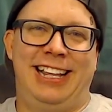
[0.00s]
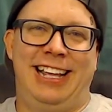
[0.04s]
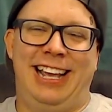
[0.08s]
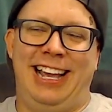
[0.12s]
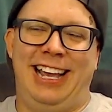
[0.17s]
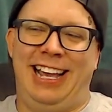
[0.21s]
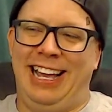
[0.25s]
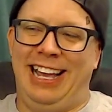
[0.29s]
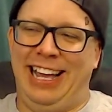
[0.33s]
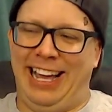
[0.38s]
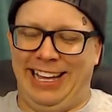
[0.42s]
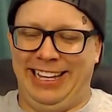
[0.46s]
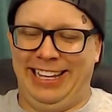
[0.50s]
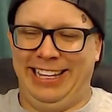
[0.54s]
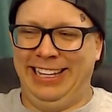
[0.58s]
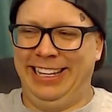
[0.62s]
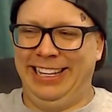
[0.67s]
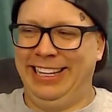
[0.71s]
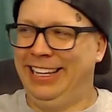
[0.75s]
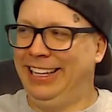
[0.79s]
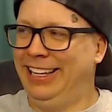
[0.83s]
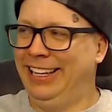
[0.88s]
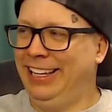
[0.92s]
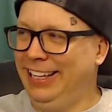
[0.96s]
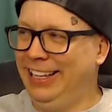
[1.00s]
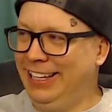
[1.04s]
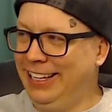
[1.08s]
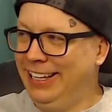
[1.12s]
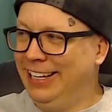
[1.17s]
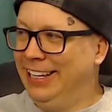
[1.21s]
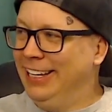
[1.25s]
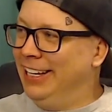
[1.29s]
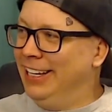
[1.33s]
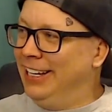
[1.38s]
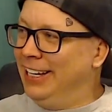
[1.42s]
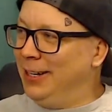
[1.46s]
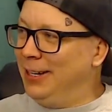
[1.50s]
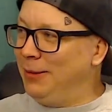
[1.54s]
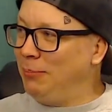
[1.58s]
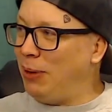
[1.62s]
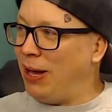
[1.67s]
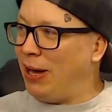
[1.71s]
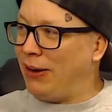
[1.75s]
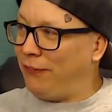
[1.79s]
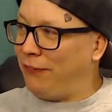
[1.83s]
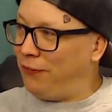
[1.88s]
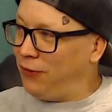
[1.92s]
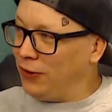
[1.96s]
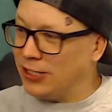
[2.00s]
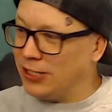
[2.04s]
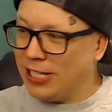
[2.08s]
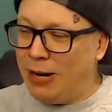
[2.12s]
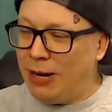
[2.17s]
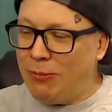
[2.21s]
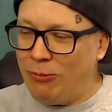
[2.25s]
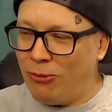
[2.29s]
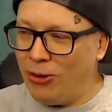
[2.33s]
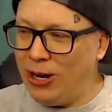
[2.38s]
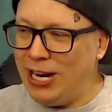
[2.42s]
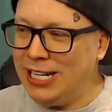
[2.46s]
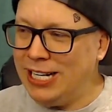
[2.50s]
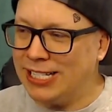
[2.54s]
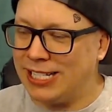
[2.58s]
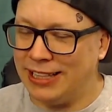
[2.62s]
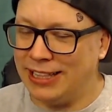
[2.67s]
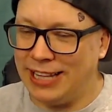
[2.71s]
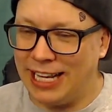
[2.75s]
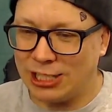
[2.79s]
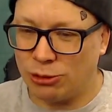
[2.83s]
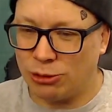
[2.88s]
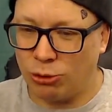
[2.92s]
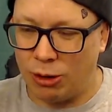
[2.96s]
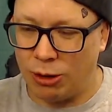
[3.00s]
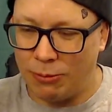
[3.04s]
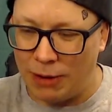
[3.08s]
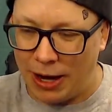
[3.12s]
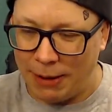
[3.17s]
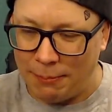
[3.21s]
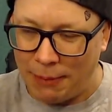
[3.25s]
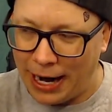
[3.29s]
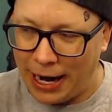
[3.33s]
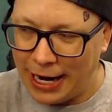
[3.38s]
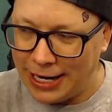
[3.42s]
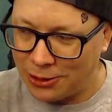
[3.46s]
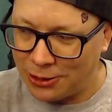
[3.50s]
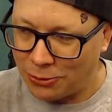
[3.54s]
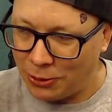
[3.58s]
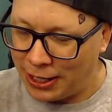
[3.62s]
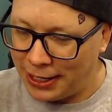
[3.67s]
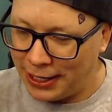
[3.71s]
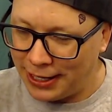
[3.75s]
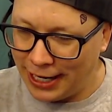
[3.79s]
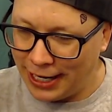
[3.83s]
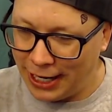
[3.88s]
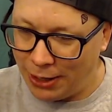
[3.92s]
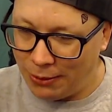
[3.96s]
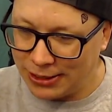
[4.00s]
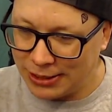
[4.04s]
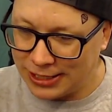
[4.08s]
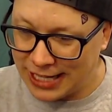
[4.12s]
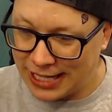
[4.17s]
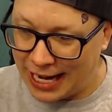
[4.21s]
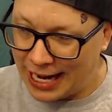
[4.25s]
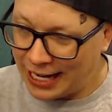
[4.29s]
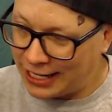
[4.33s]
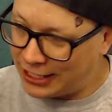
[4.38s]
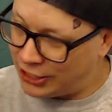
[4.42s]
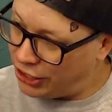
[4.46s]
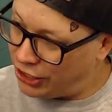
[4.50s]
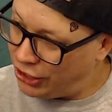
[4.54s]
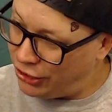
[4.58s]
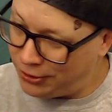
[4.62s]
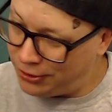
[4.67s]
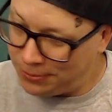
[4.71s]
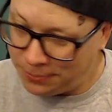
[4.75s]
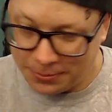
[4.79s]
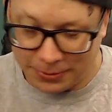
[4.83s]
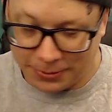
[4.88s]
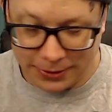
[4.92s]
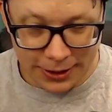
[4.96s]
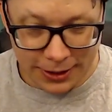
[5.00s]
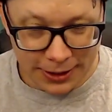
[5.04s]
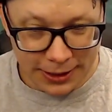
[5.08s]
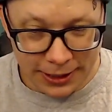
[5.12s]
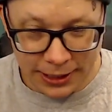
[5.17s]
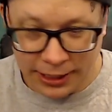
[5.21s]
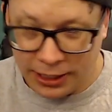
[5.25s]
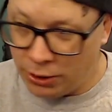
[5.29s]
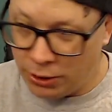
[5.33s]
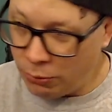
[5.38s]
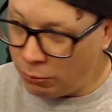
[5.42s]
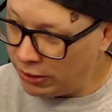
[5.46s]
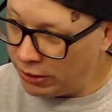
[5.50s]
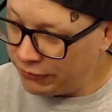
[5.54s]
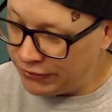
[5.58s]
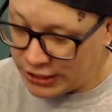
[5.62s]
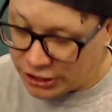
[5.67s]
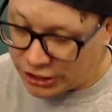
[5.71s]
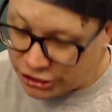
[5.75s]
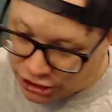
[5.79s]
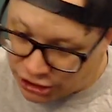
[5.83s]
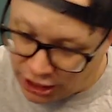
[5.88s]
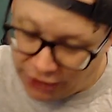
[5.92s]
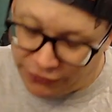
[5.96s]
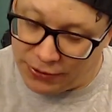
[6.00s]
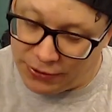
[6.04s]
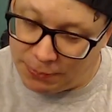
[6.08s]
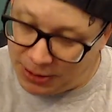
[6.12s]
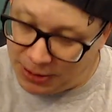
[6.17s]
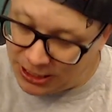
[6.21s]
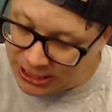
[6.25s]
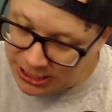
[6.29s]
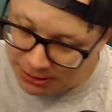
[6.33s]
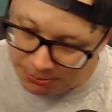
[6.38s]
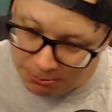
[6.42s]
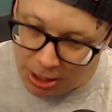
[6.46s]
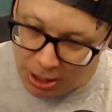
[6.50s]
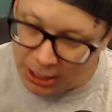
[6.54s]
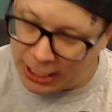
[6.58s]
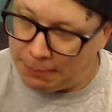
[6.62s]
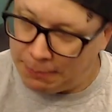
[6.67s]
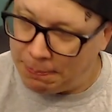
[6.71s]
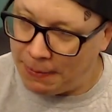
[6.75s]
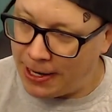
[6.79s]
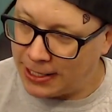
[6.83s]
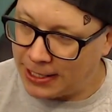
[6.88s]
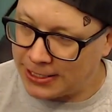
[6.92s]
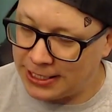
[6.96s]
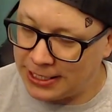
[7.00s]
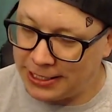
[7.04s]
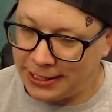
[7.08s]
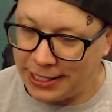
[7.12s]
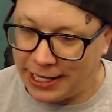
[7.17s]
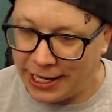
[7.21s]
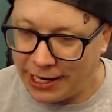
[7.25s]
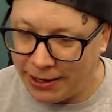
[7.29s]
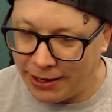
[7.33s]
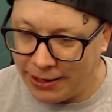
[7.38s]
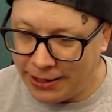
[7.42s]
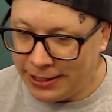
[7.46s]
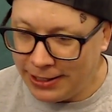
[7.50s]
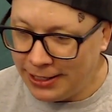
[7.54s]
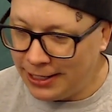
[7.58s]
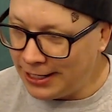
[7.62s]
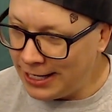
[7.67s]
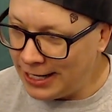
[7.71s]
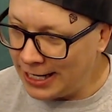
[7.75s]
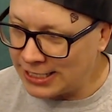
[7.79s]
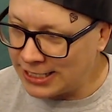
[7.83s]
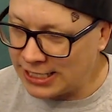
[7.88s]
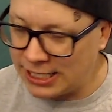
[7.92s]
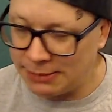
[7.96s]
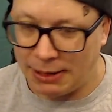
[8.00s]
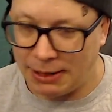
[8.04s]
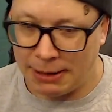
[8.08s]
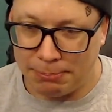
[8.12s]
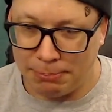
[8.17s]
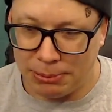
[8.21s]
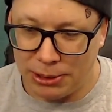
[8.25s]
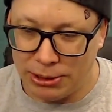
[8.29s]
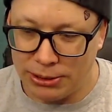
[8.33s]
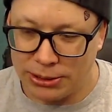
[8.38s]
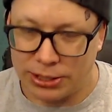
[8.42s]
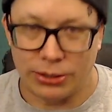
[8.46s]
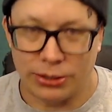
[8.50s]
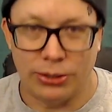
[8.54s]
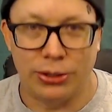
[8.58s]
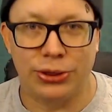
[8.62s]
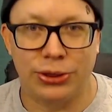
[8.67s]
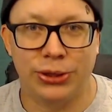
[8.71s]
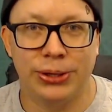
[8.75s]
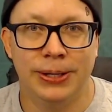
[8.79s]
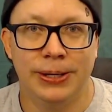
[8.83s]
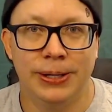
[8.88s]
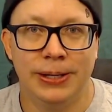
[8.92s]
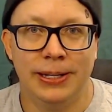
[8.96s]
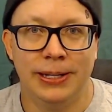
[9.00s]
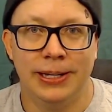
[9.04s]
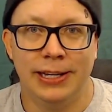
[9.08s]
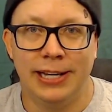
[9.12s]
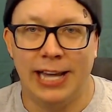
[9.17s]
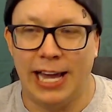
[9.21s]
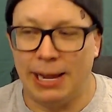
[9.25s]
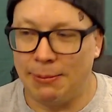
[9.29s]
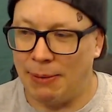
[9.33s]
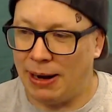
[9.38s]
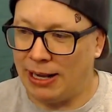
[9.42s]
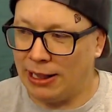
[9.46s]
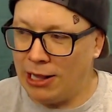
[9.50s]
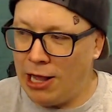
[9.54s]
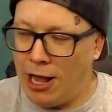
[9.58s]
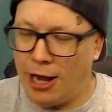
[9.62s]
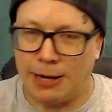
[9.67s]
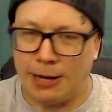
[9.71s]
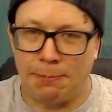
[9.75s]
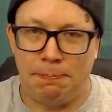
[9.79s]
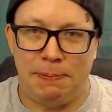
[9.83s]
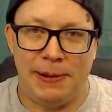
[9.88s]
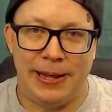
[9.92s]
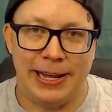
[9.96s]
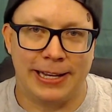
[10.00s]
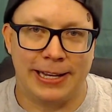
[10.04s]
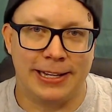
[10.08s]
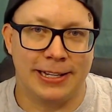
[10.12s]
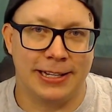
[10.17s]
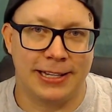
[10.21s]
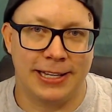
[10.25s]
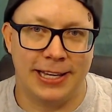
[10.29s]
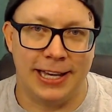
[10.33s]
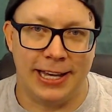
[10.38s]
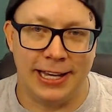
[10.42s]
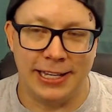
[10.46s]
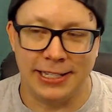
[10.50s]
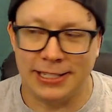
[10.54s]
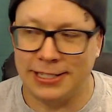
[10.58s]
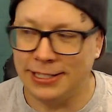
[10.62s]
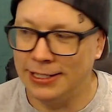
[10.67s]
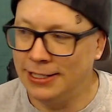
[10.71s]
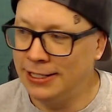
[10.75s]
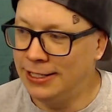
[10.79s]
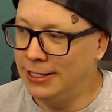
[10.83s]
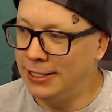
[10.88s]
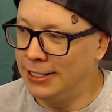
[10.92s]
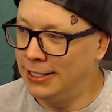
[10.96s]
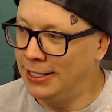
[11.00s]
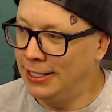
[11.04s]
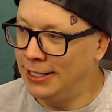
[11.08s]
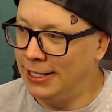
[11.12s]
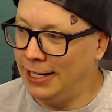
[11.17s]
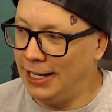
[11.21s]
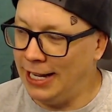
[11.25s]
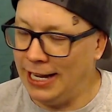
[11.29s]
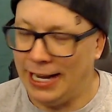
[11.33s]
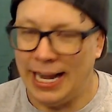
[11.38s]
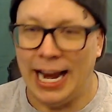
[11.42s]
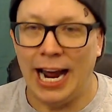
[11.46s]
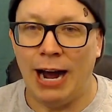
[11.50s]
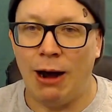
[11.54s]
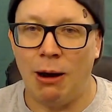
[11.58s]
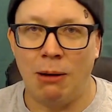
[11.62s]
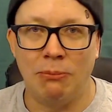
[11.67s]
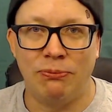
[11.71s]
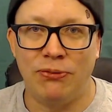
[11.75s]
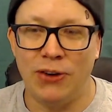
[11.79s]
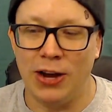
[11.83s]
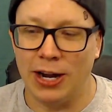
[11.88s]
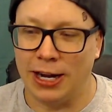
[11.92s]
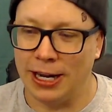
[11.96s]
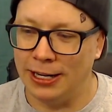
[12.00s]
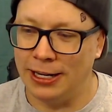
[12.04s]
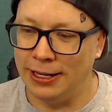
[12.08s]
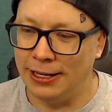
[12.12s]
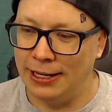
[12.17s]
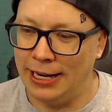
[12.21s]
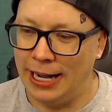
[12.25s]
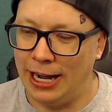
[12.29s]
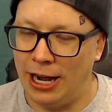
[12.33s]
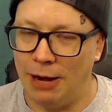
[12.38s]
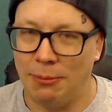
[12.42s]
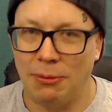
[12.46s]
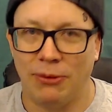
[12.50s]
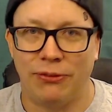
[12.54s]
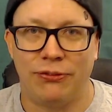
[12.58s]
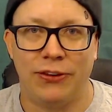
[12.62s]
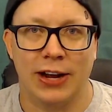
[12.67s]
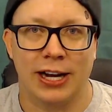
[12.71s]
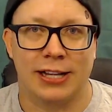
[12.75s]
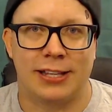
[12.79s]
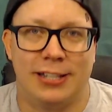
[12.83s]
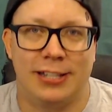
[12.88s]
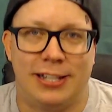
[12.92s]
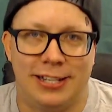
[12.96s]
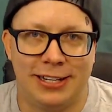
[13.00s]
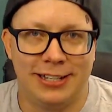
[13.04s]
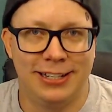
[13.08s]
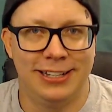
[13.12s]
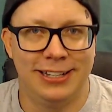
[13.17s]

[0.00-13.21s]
But for some reason, that's where my mind went. I was like, dude, what if they shoved a bunch of monkeypox in there next to my Bluetooth and my lockpick kit, and now I'm infected.